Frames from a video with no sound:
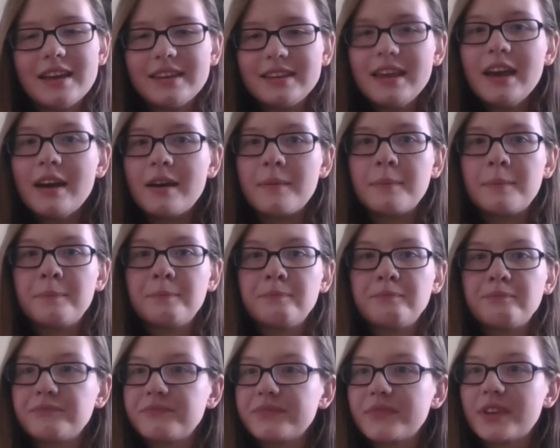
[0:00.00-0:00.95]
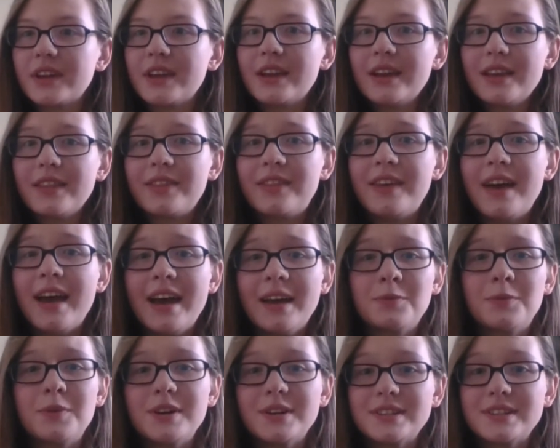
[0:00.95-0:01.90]
Yeah,
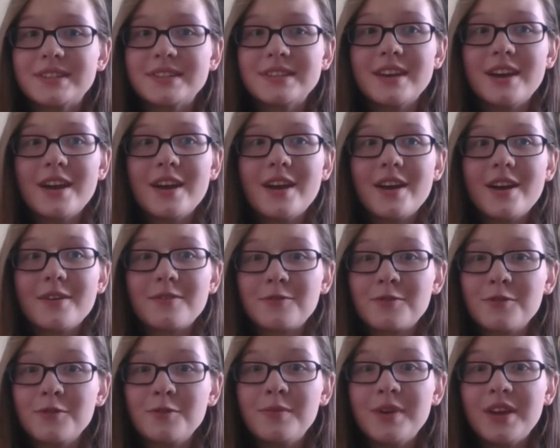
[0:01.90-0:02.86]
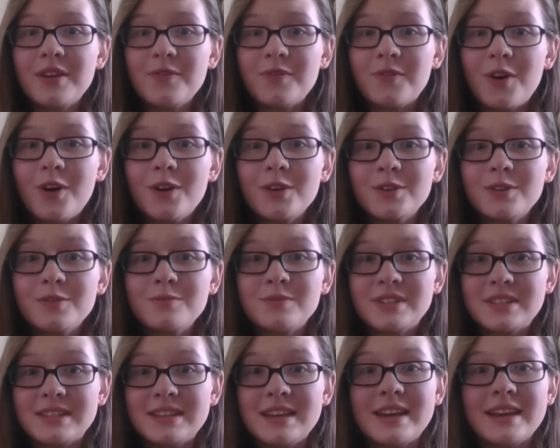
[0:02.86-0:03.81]
that was RWBY Volume
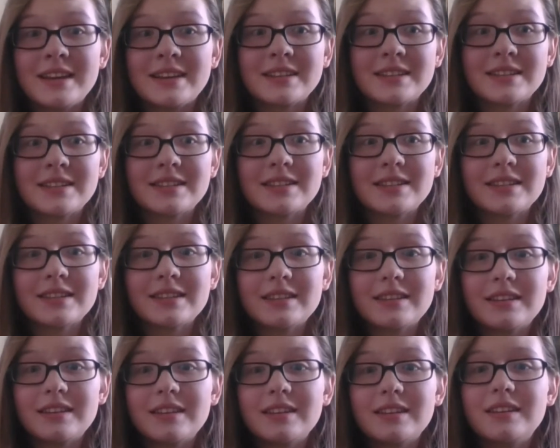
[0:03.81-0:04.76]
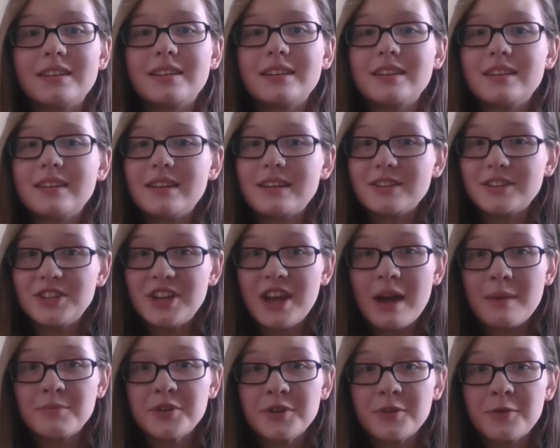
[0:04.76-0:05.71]
6,
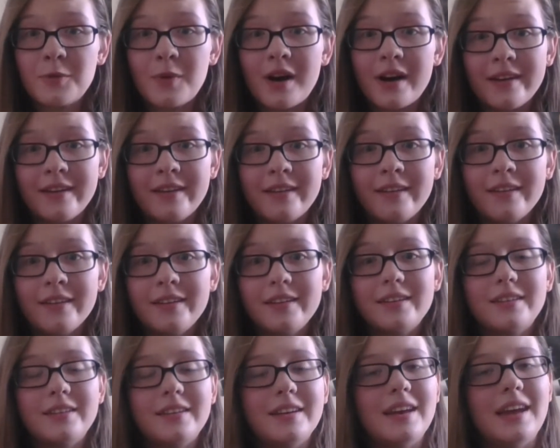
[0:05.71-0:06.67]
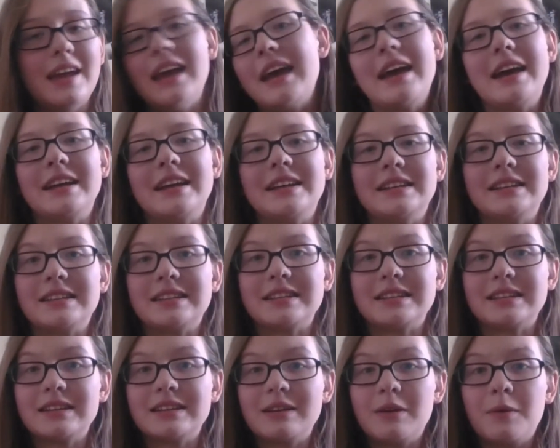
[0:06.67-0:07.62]
Chapter 1, and
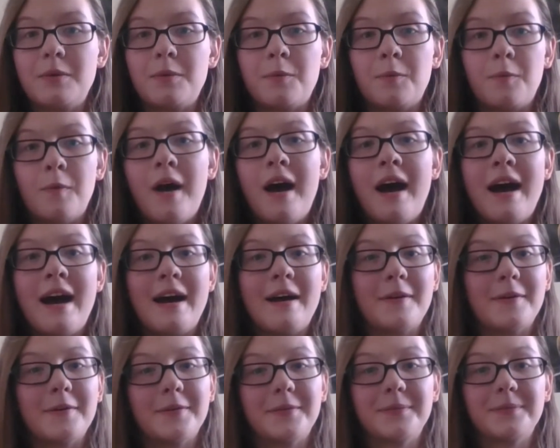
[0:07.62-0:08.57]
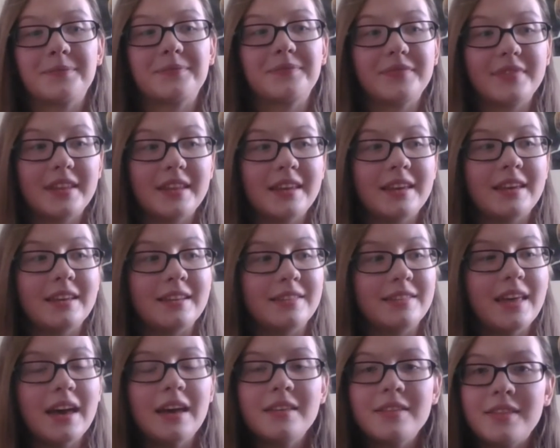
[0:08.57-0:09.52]
wow,
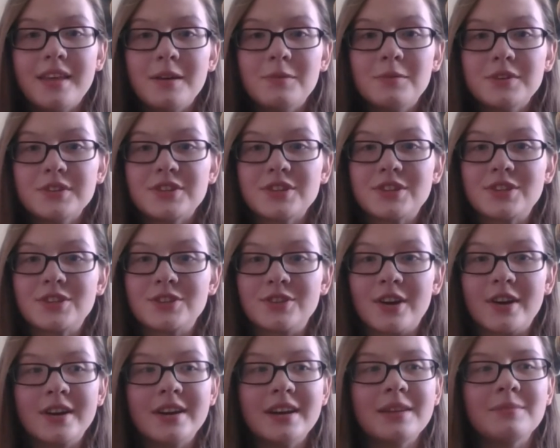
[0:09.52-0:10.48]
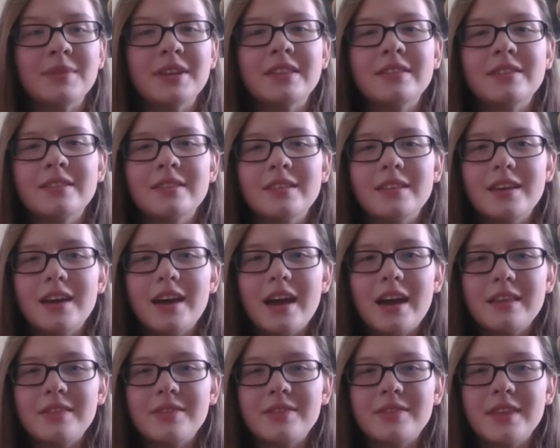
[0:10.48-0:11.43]
that was a start. I mean,
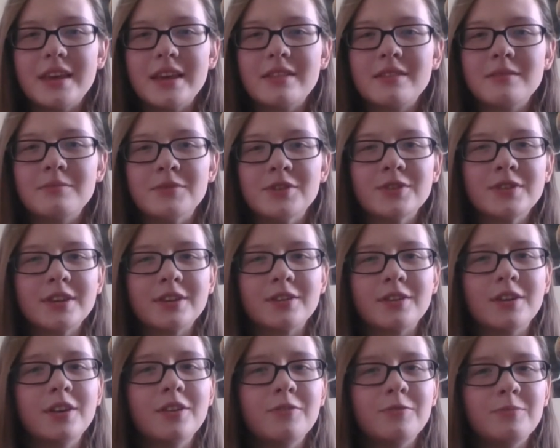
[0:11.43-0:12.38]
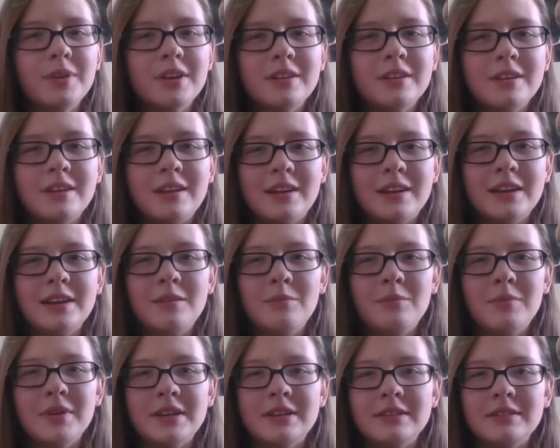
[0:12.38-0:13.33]
I think the music could have been a little
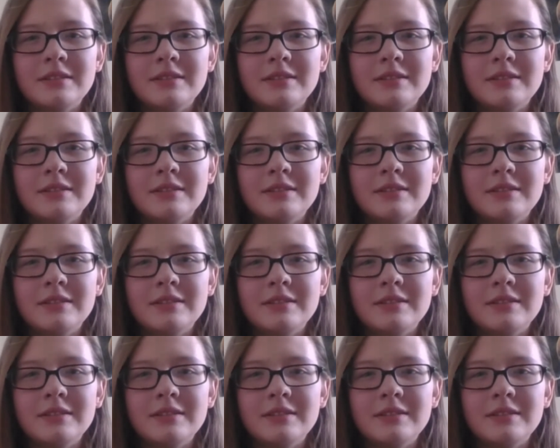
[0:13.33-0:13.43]
bit